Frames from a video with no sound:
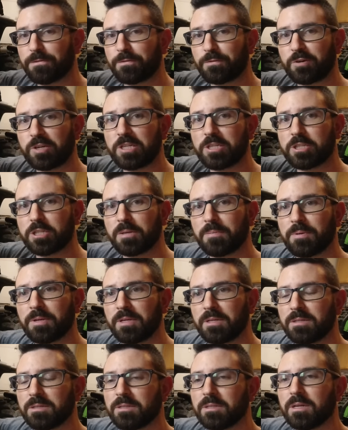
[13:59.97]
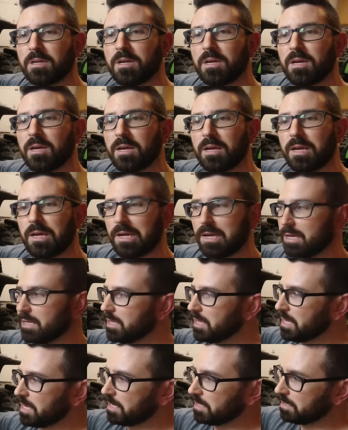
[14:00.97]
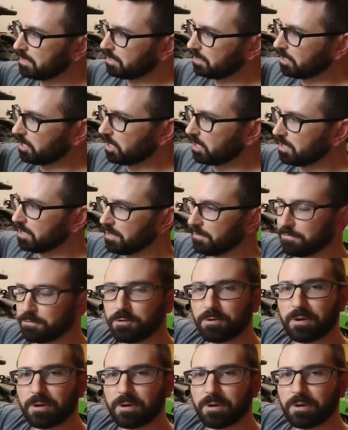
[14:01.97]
free shipping. And then if